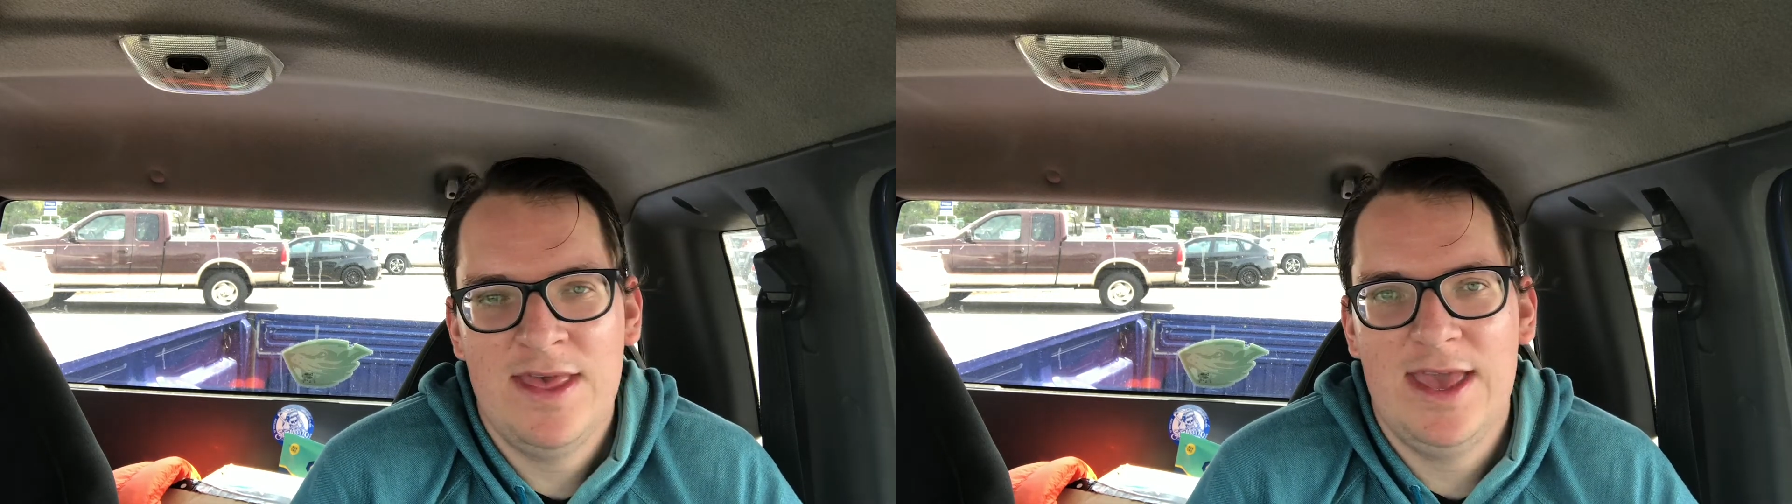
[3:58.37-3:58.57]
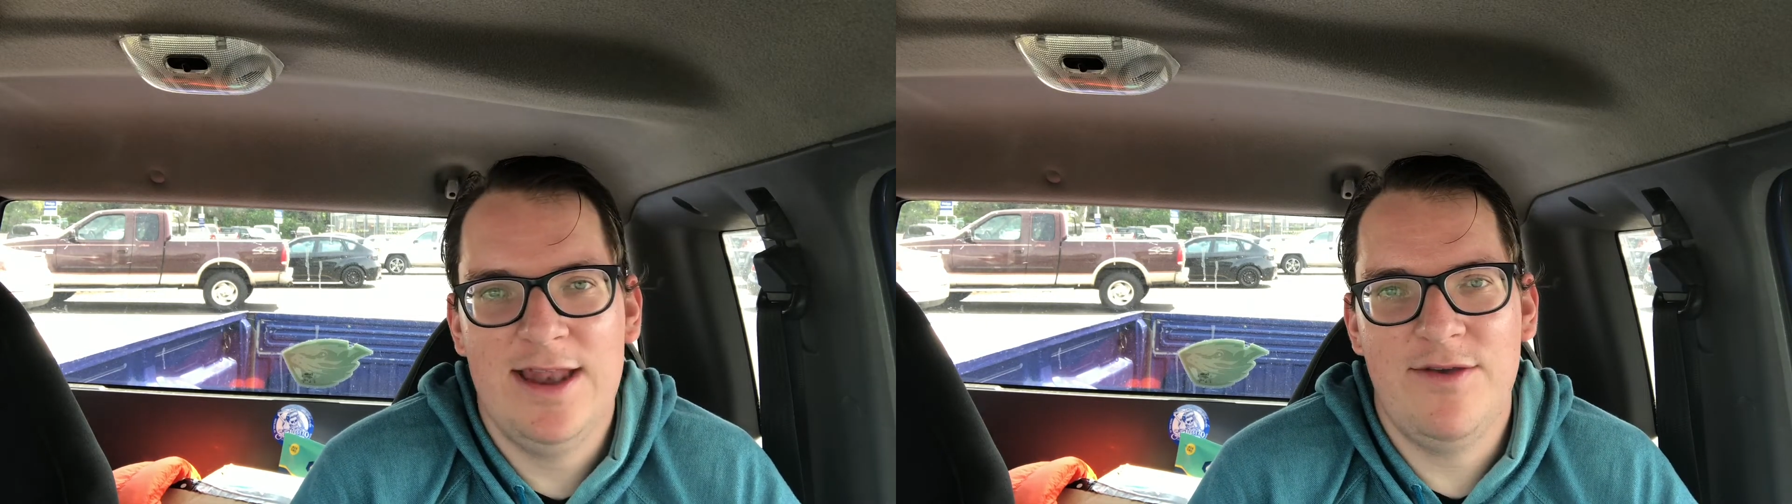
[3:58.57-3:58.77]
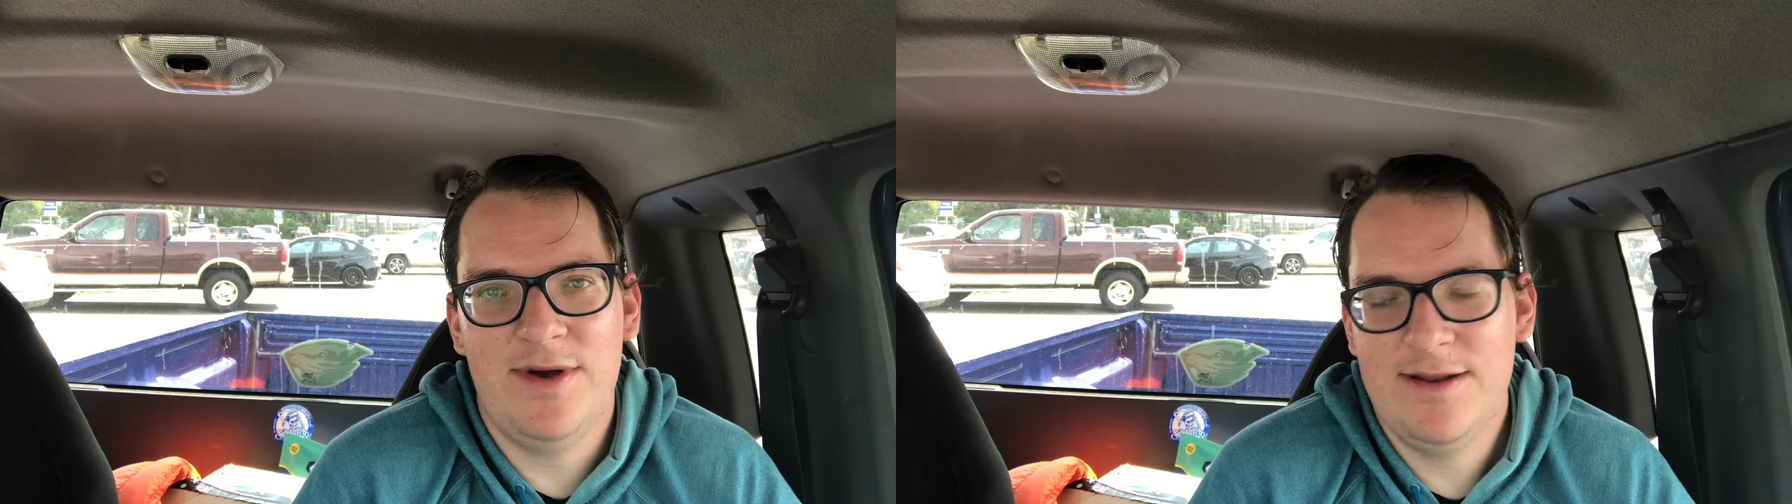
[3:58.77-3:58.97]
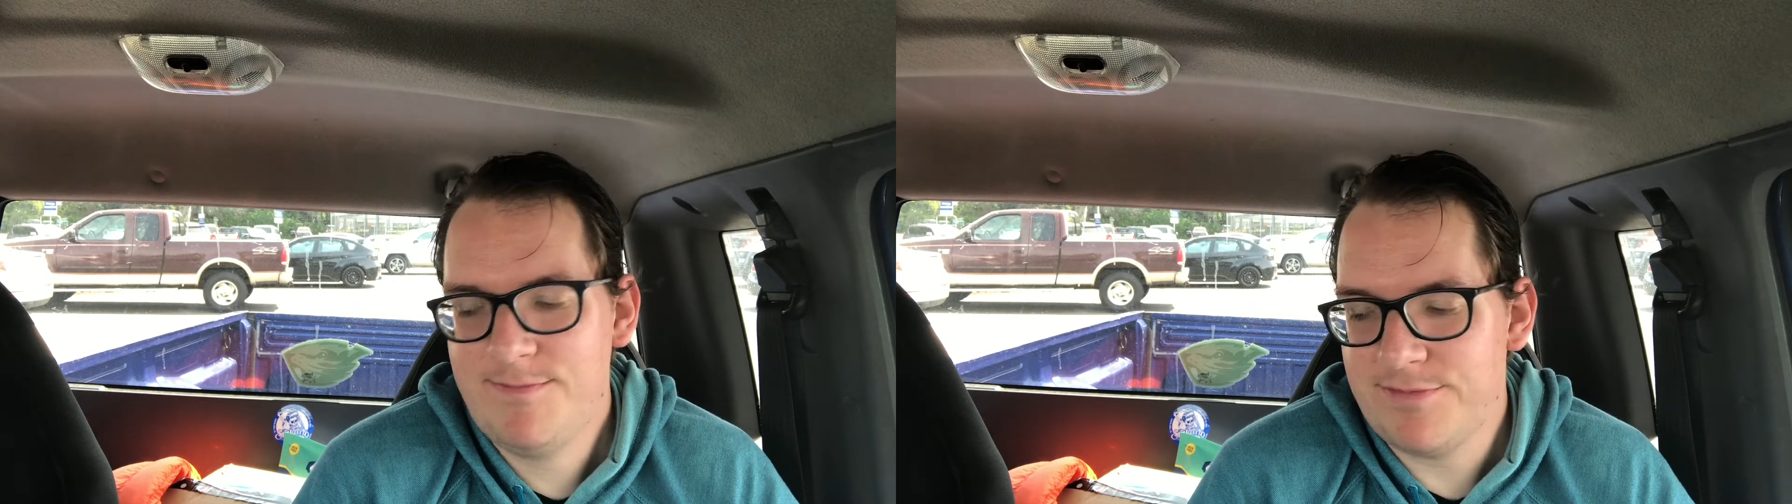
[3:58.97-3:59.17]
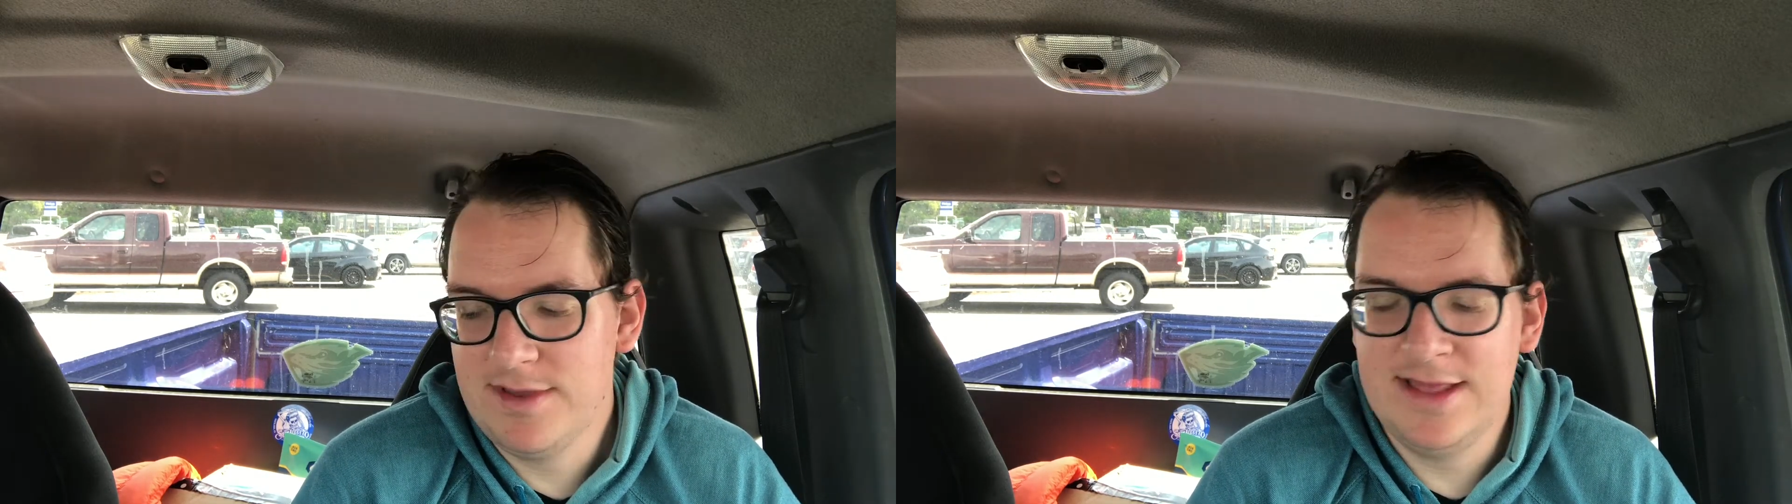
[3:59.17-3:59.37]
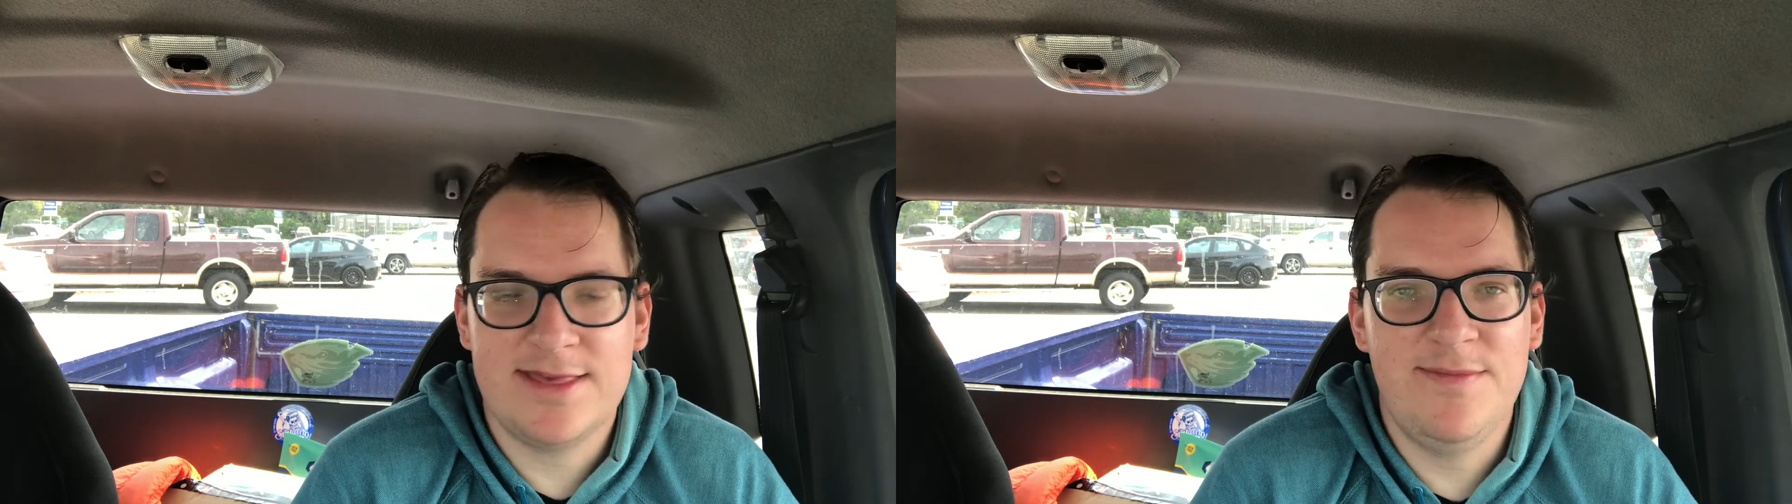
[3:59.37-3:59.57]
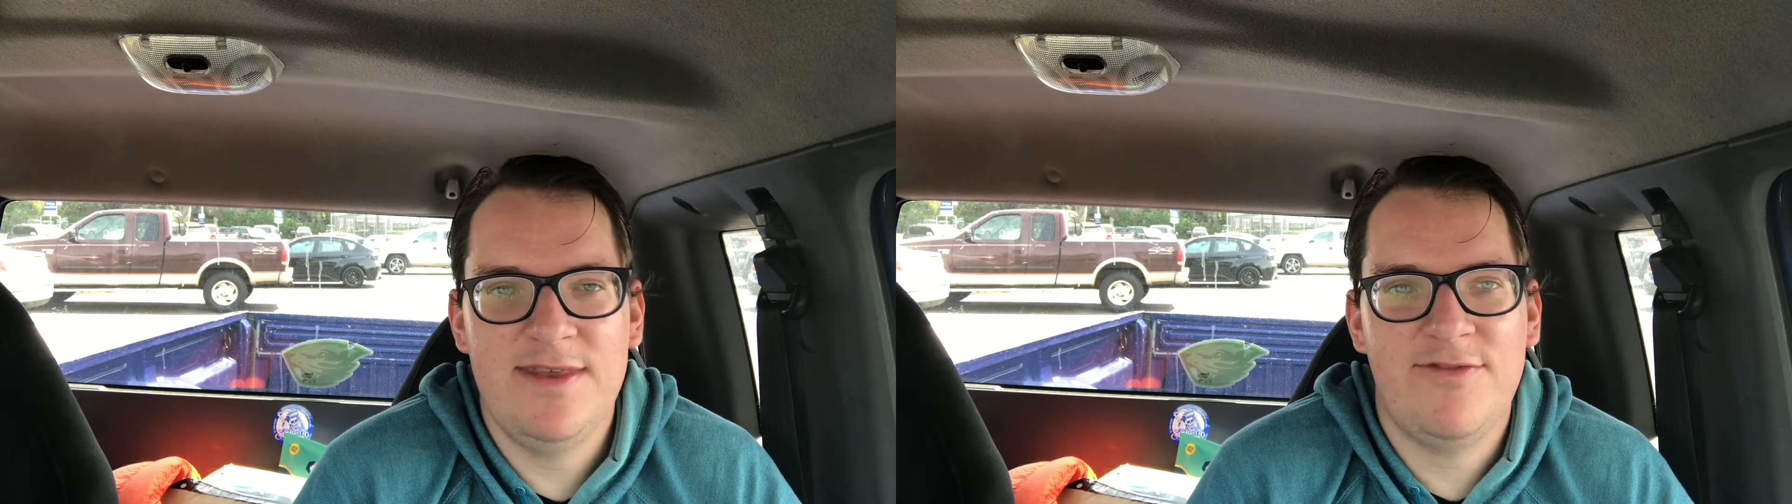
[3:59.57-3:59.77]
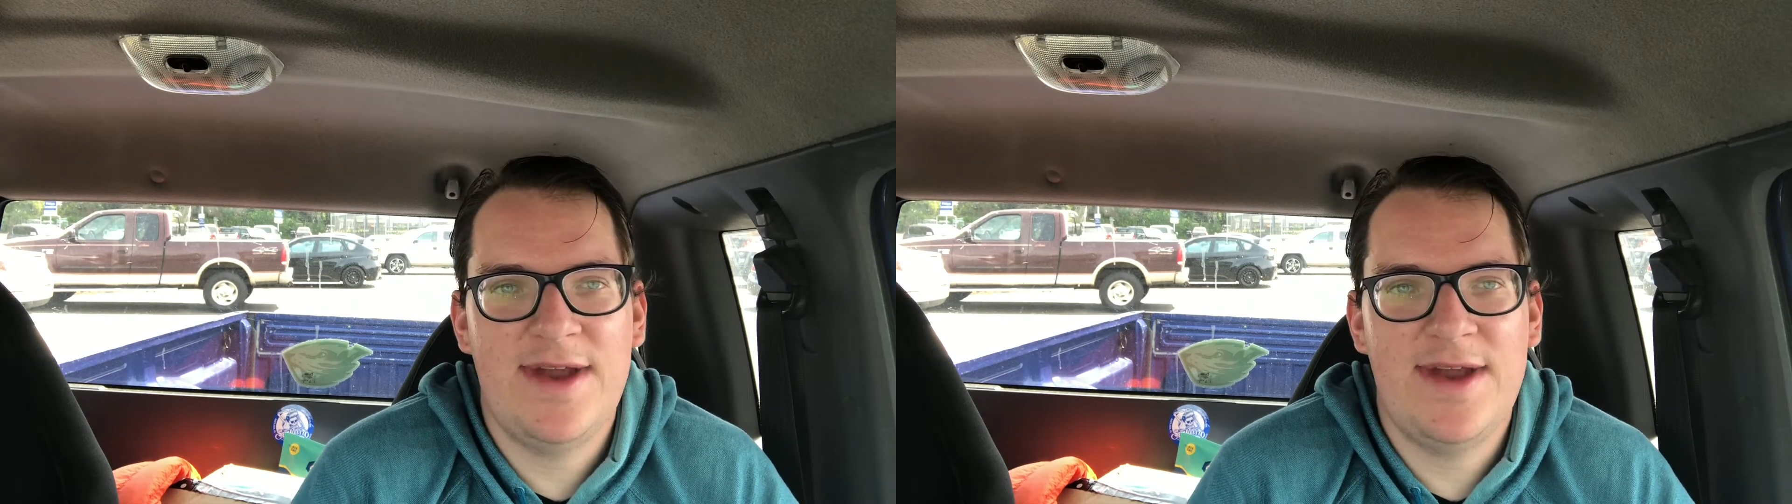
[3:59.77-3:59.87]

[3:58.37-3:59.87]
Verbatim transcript: and you want to get some of these